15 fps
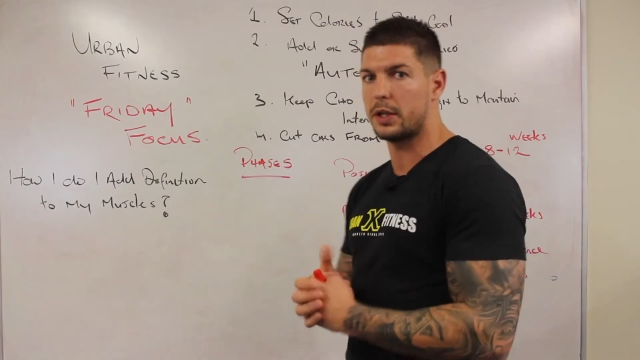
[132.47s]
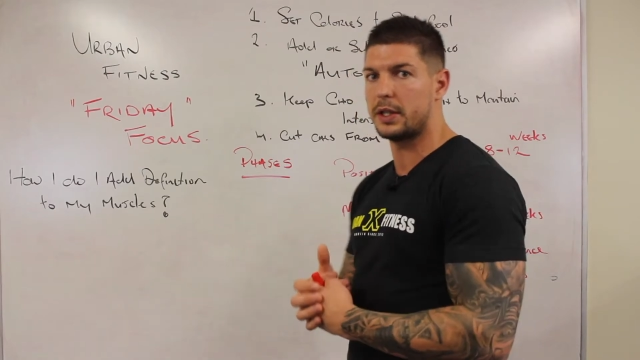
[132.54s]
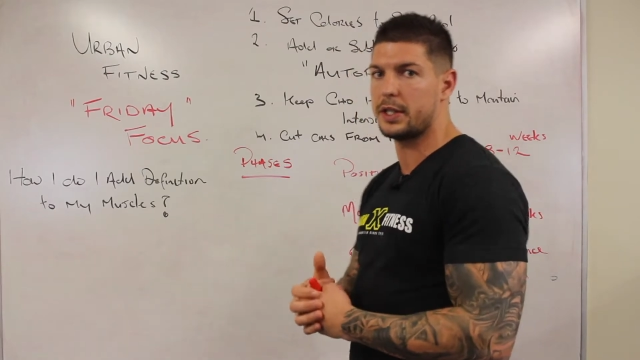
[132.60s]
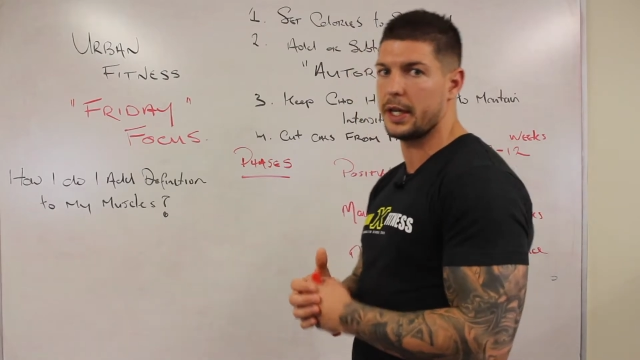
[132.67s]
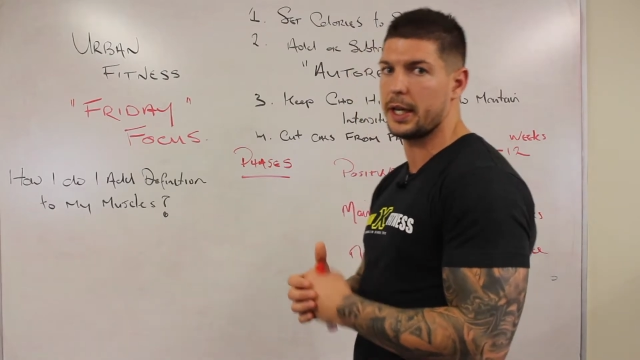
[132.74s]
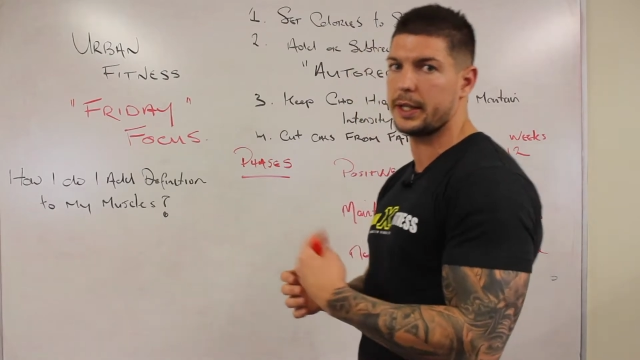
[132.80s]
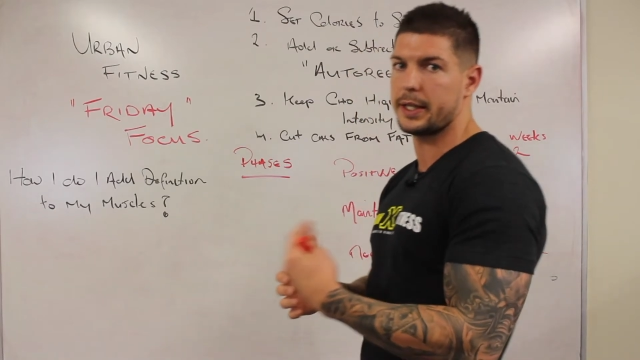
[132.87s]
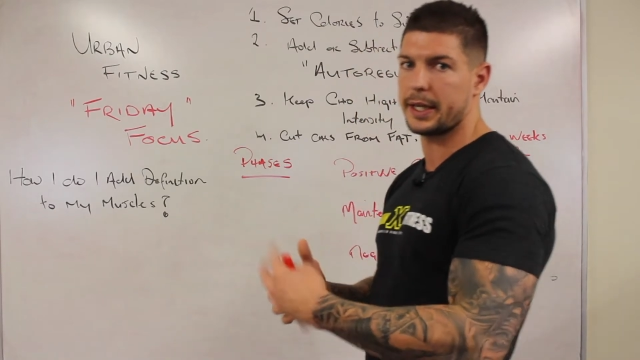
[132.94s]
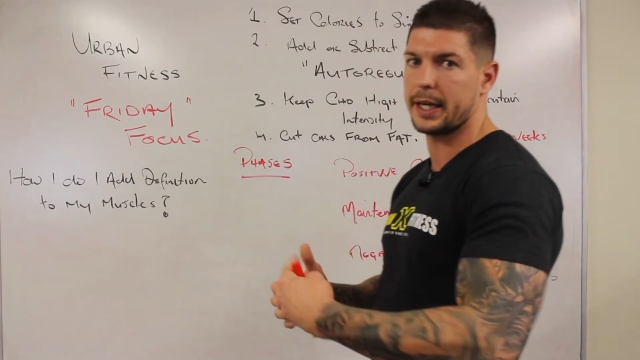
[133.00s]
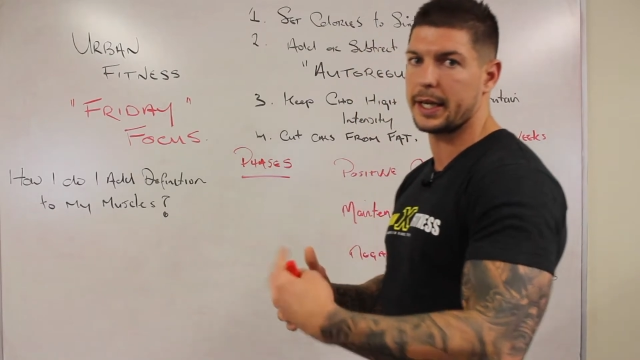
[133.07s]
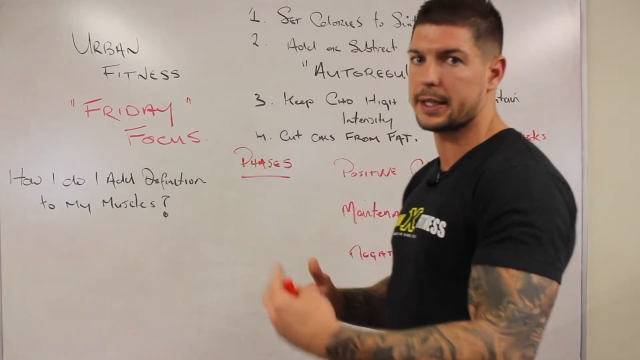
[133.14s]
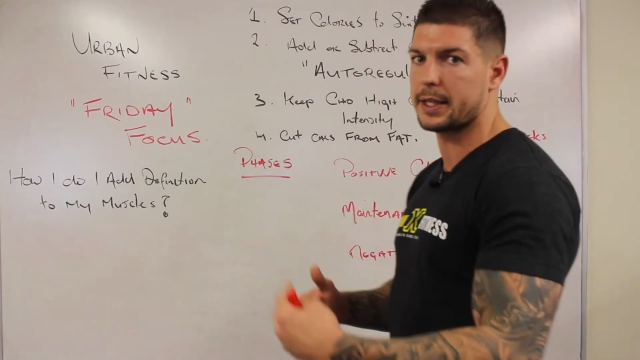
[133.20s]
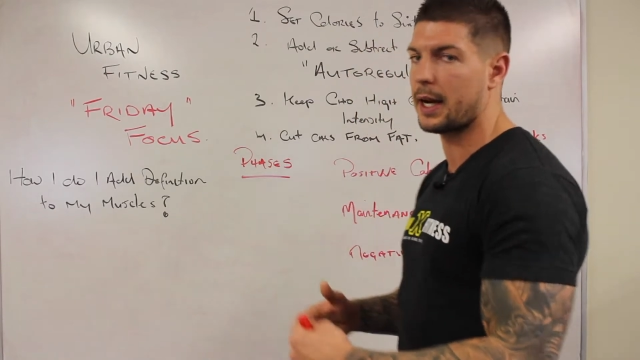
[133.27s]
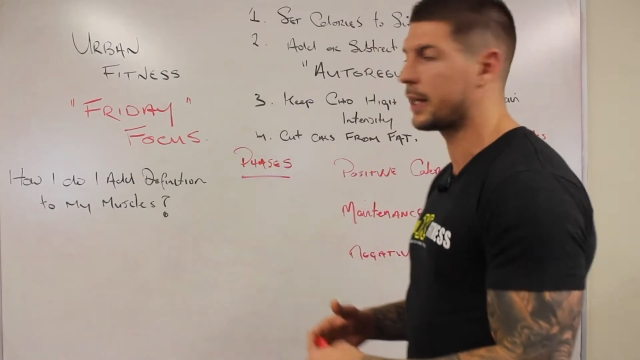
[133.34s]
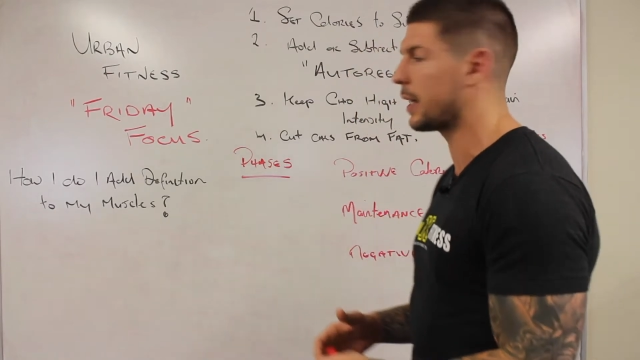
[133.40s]
to
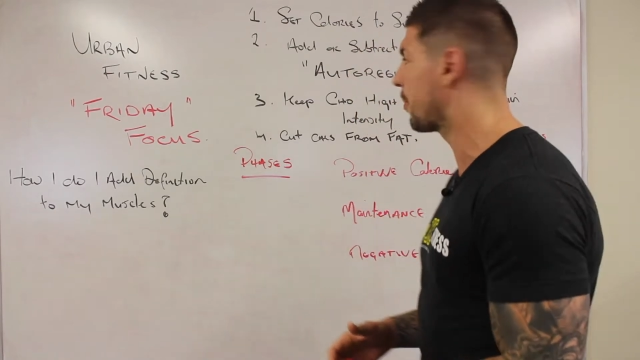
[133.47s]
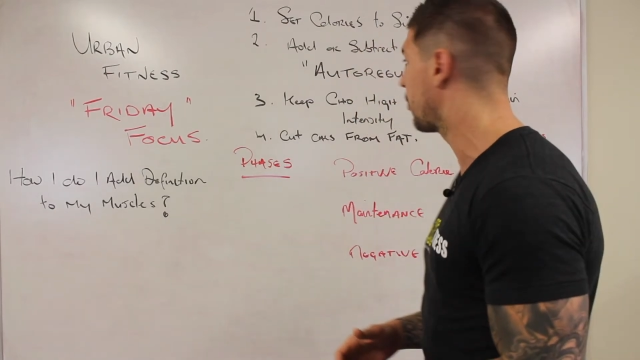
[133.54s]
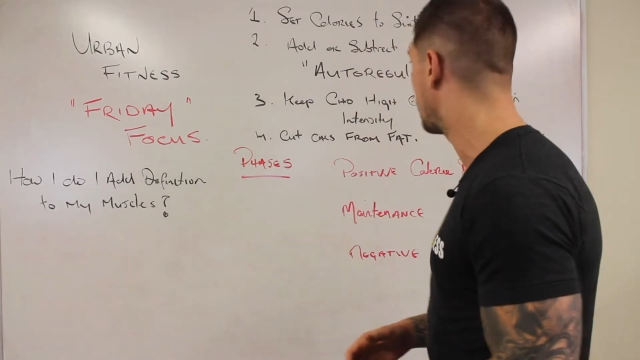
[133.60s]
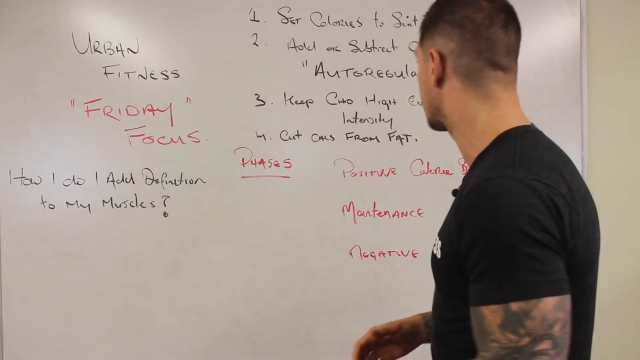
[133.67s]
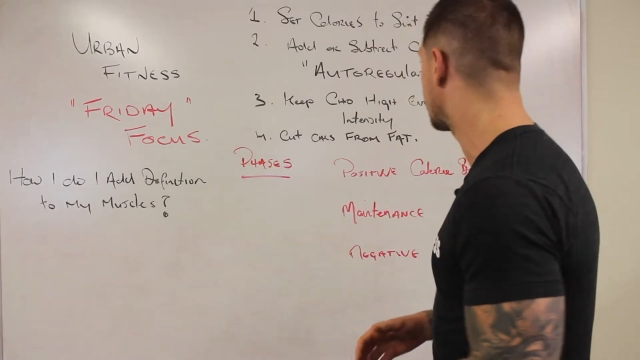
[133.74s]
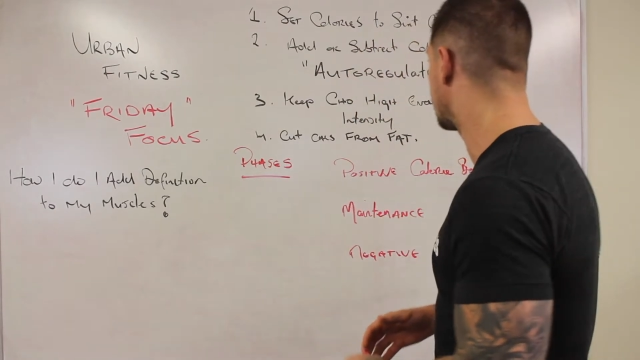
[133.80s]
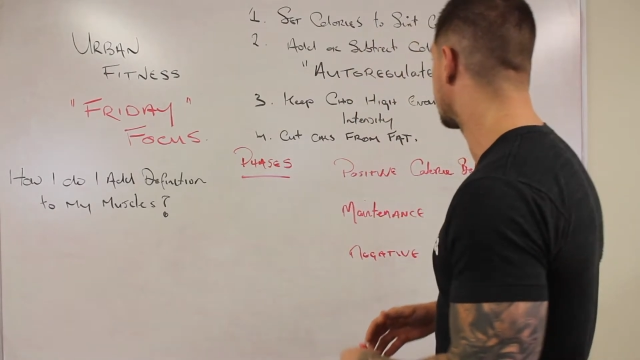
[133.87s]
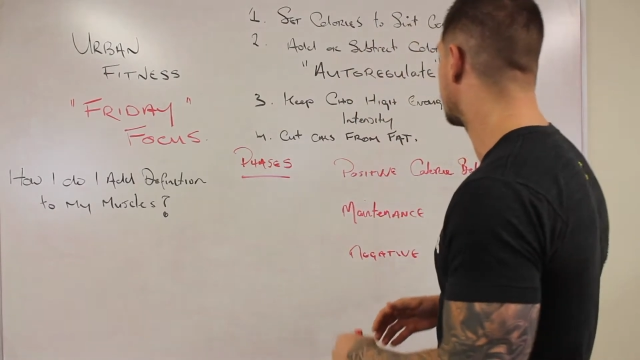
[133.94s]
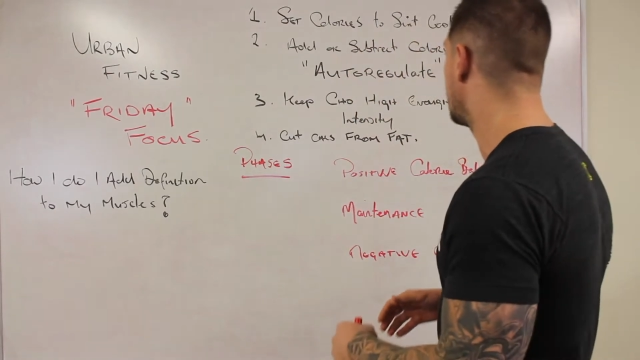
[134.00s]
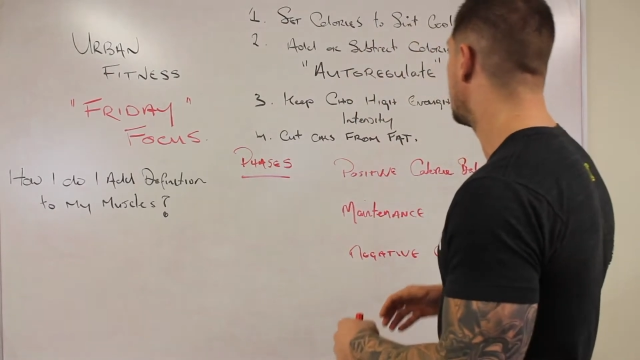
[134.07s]
kickstart that process.